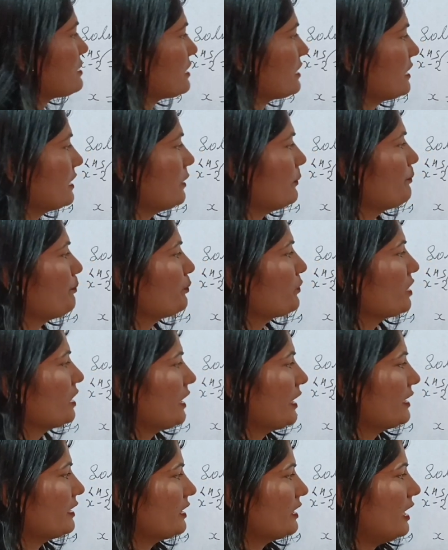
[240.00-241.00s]
see
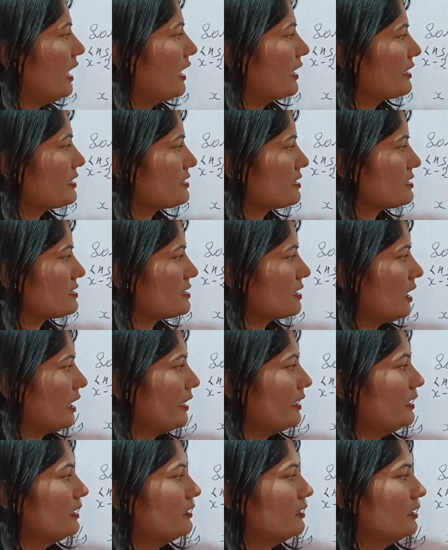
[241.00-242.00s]
in the RHS
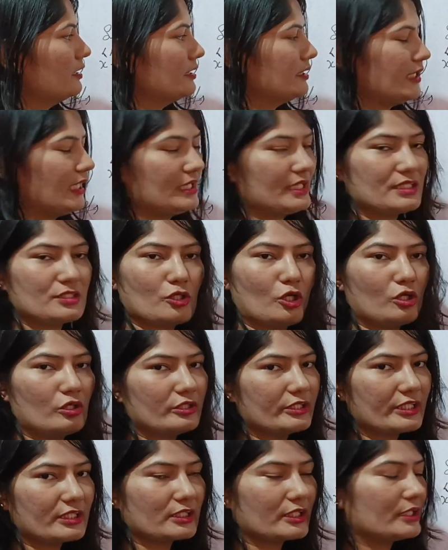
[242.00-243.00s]
side 10 is
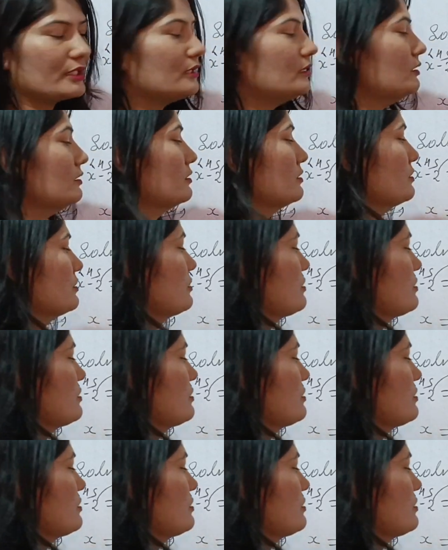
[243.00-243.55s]
already there,